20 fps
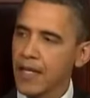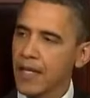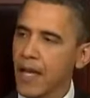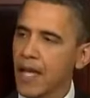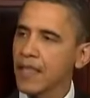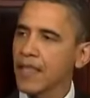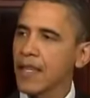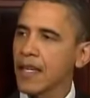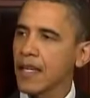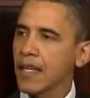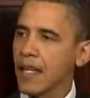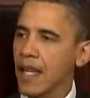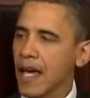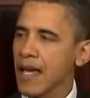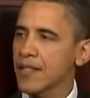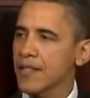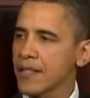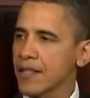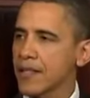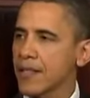nothing
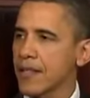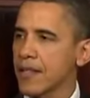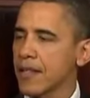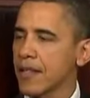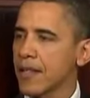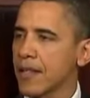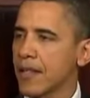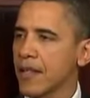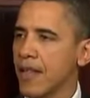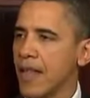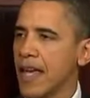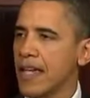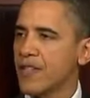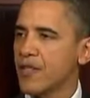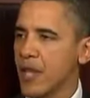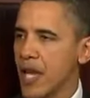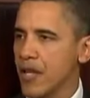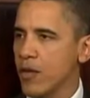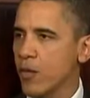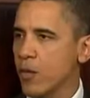less than
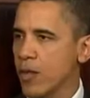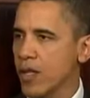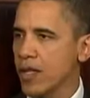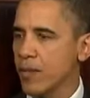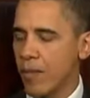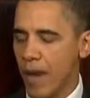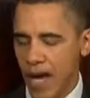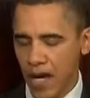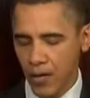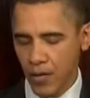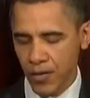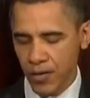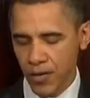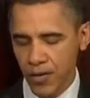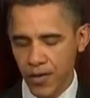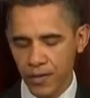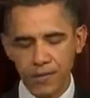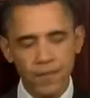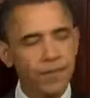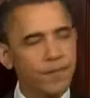genuine
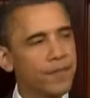democracy